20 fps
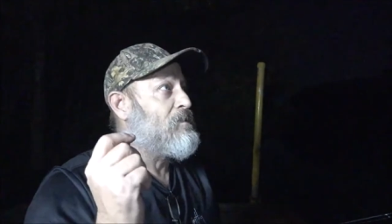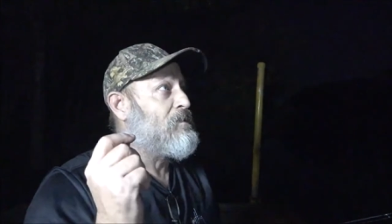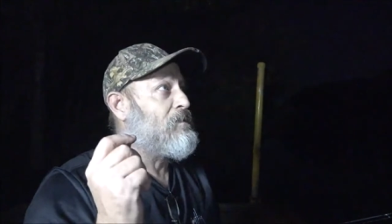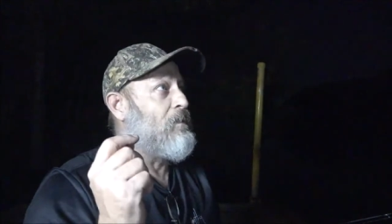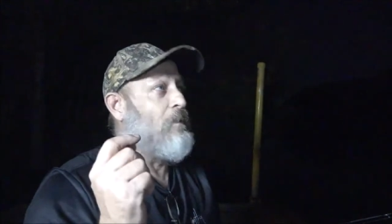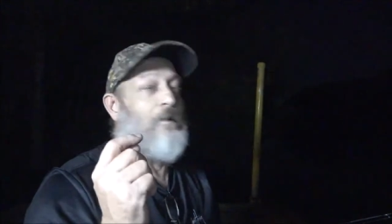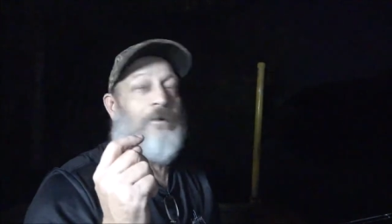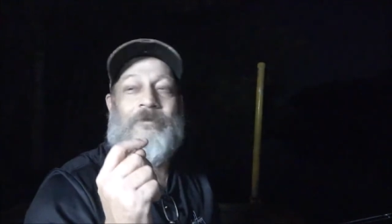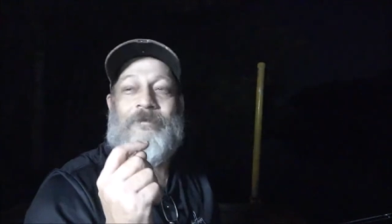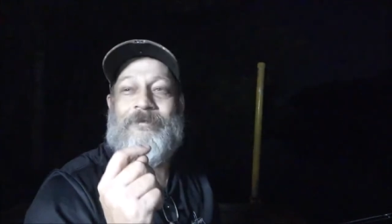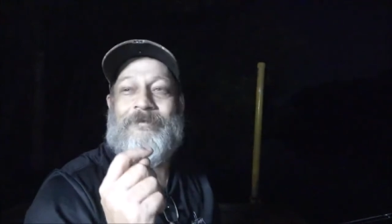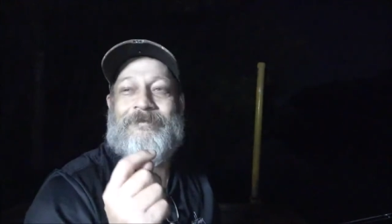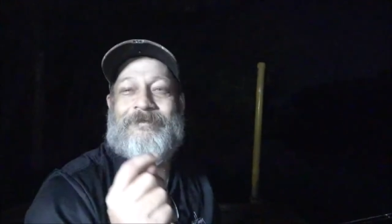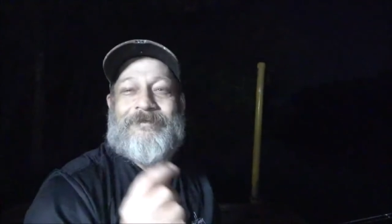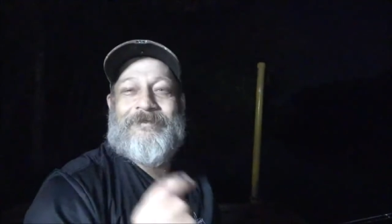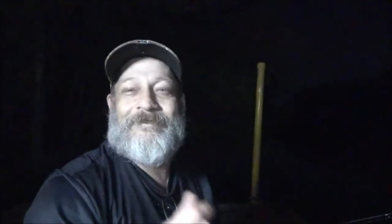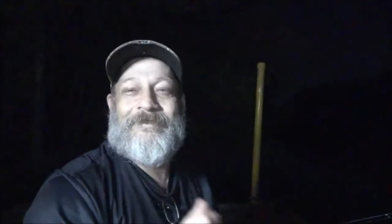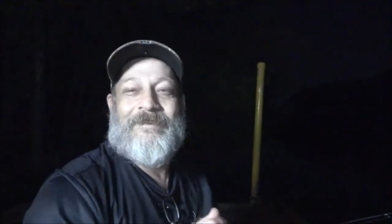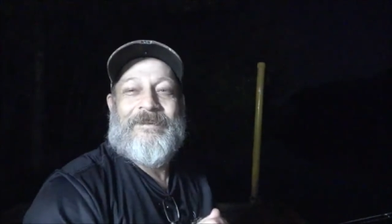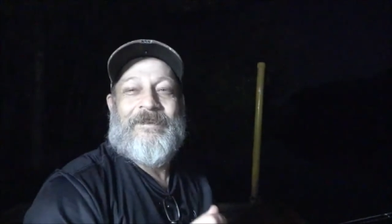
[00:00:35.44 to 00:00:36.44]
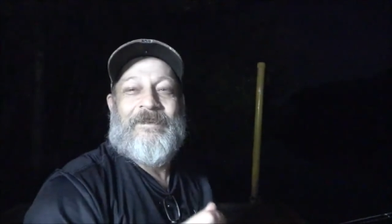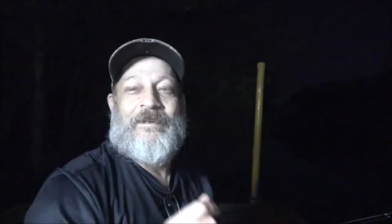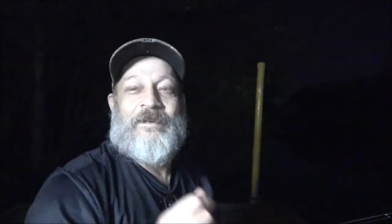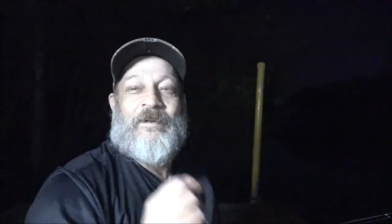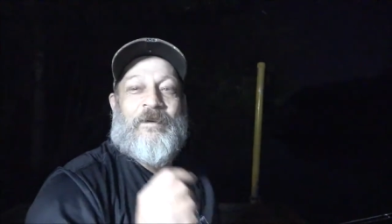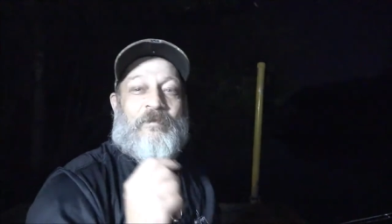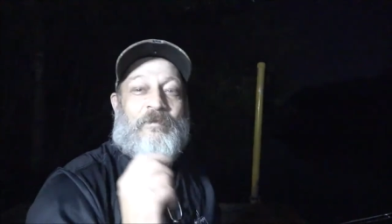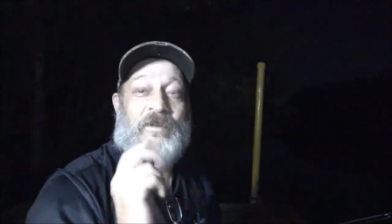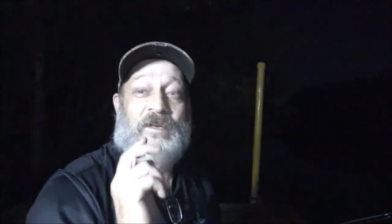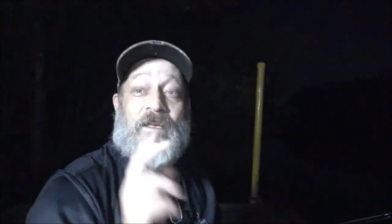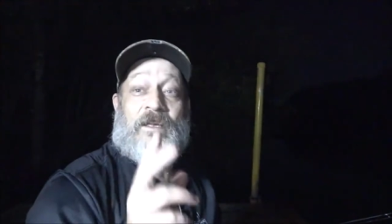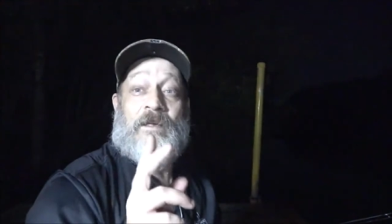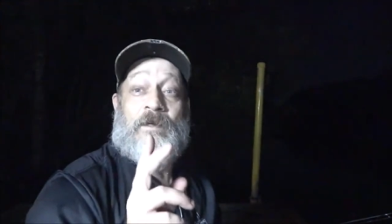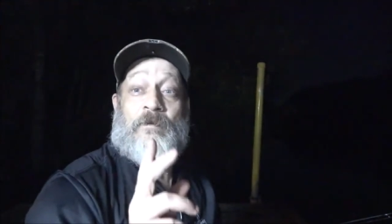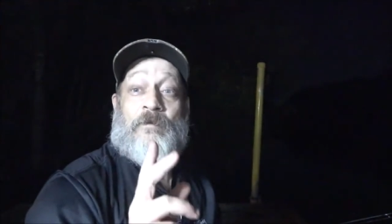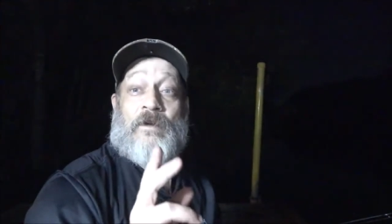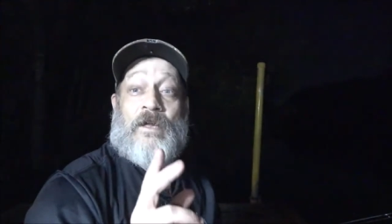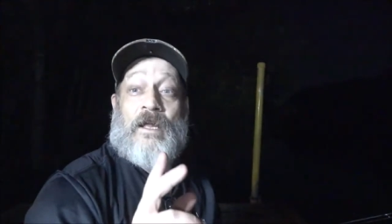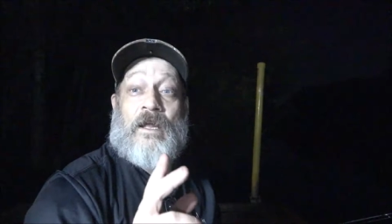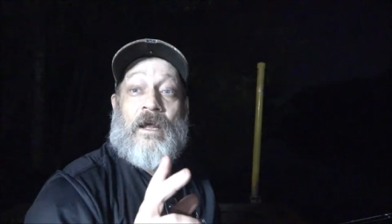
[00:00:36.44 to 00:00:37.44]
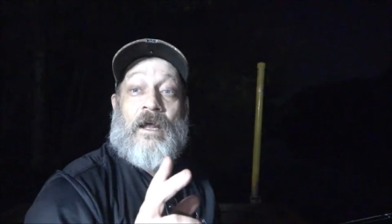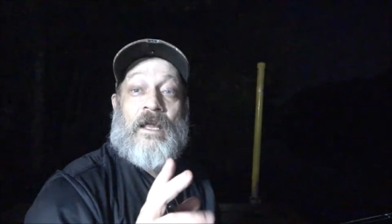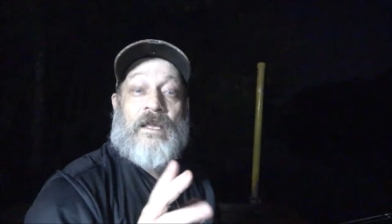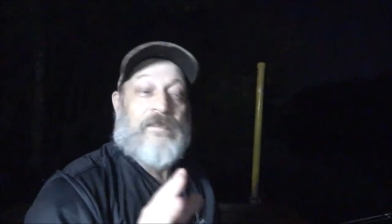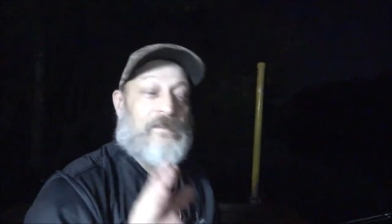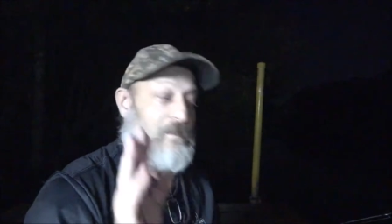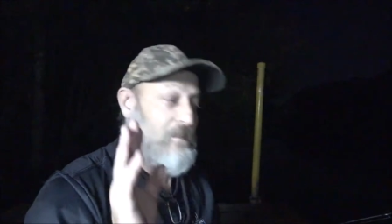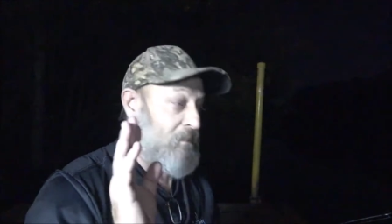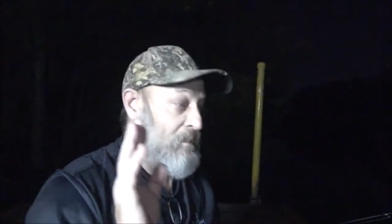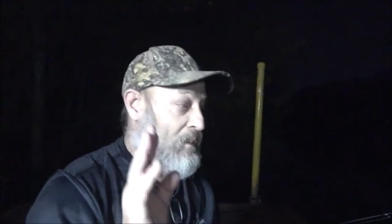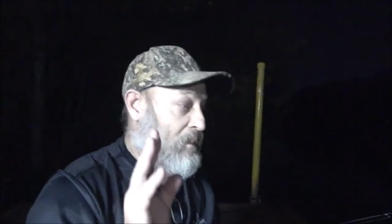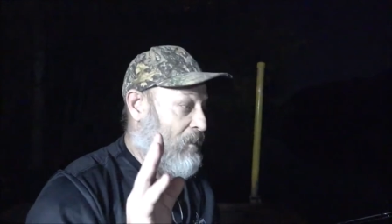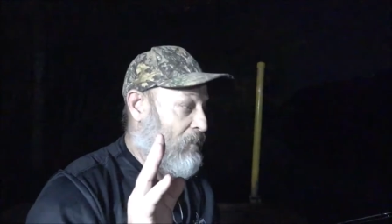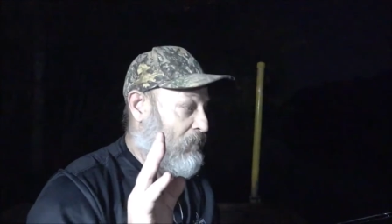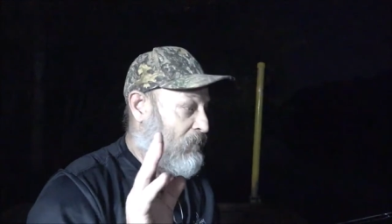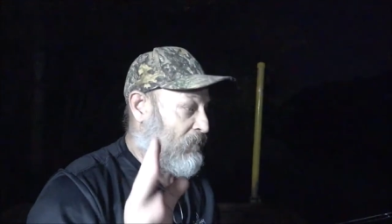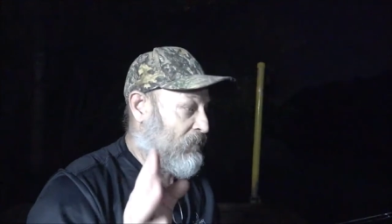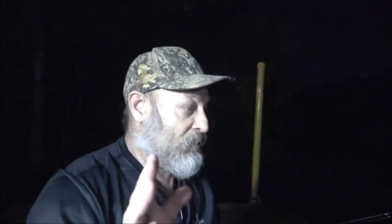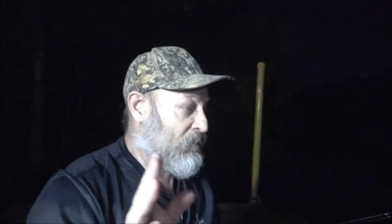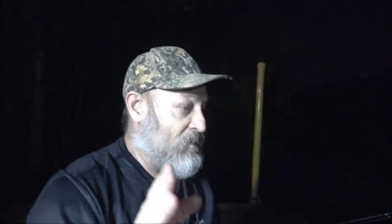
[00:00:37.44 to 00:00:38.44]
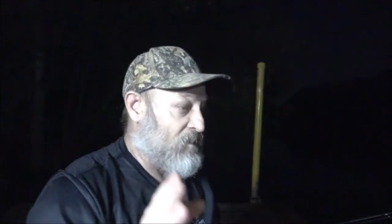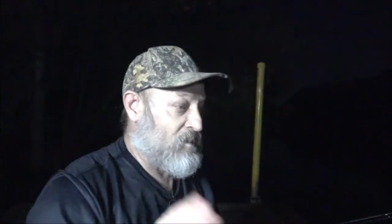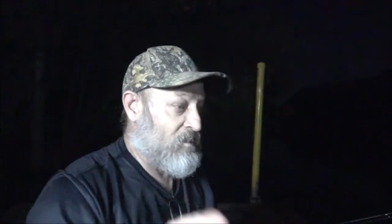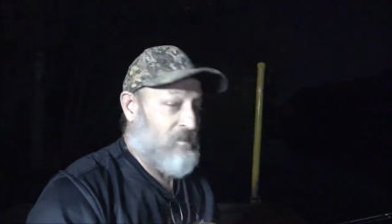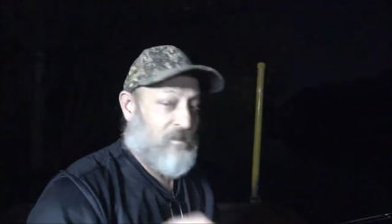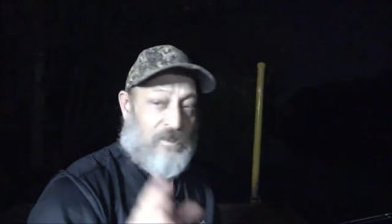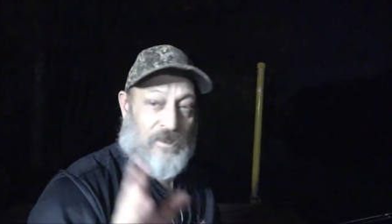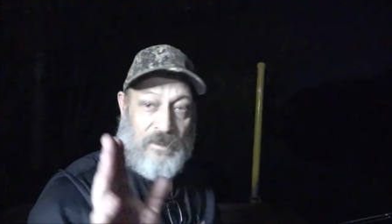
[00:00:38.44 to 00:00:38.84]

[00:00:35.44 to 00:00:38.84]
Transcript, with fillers: Really? So, but anyway, guys, uh, we're fishing.